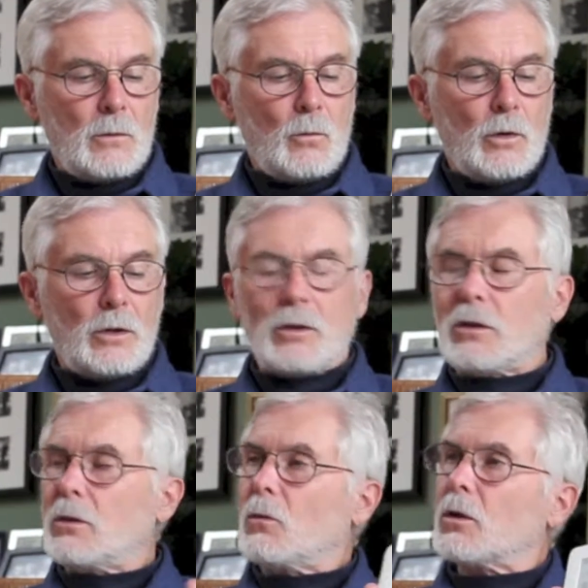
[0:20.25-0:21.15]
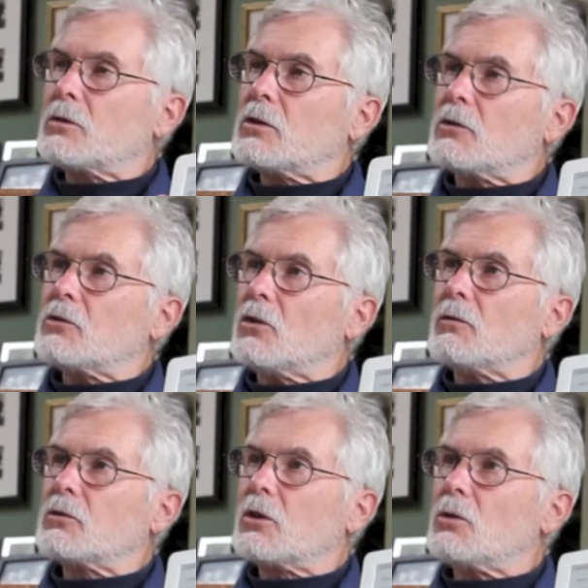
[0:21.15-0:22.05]
with where it says
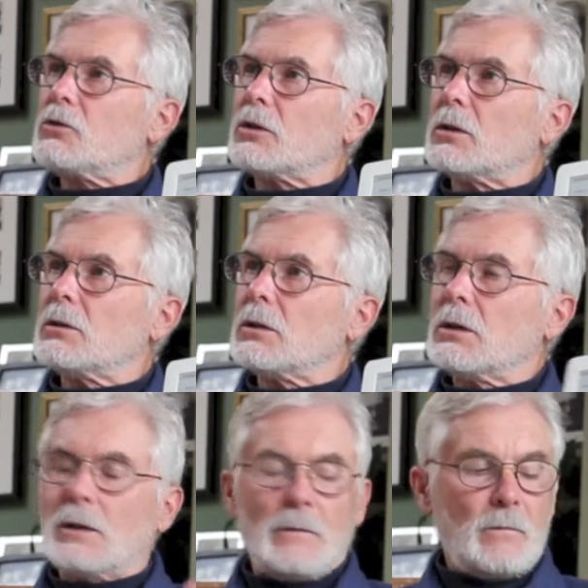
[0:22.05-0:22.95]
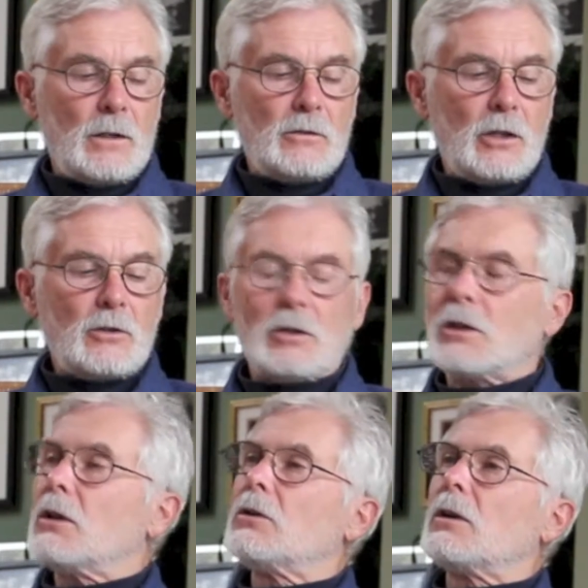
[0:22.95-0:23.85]
Nova Scotia, that's
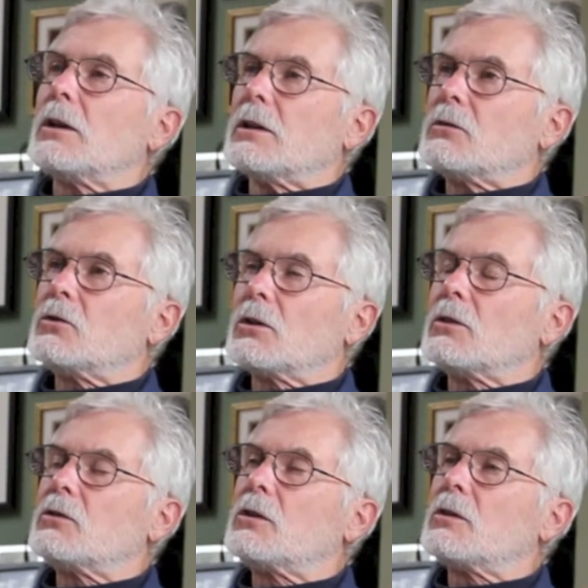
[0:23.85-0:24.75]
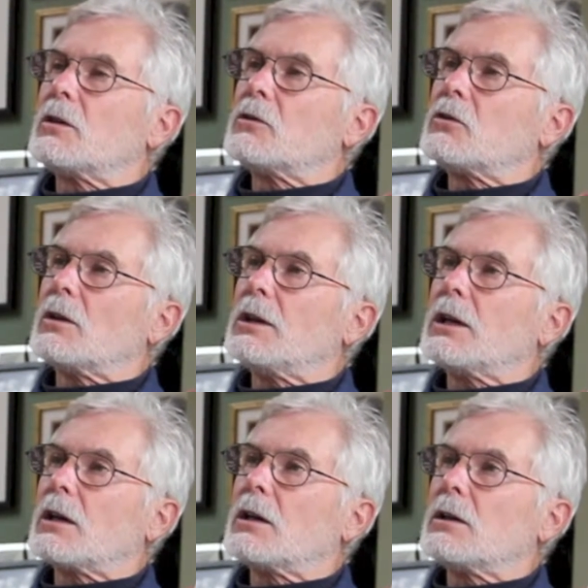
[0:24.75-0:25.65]
actually underlined so you can see that it's a
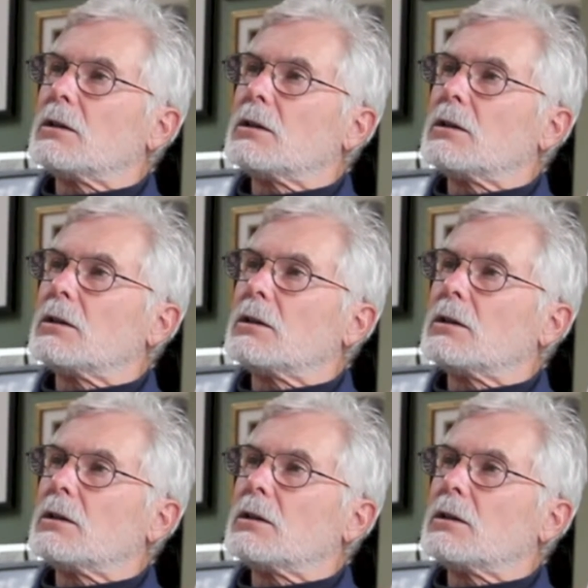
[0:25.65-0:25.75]
link.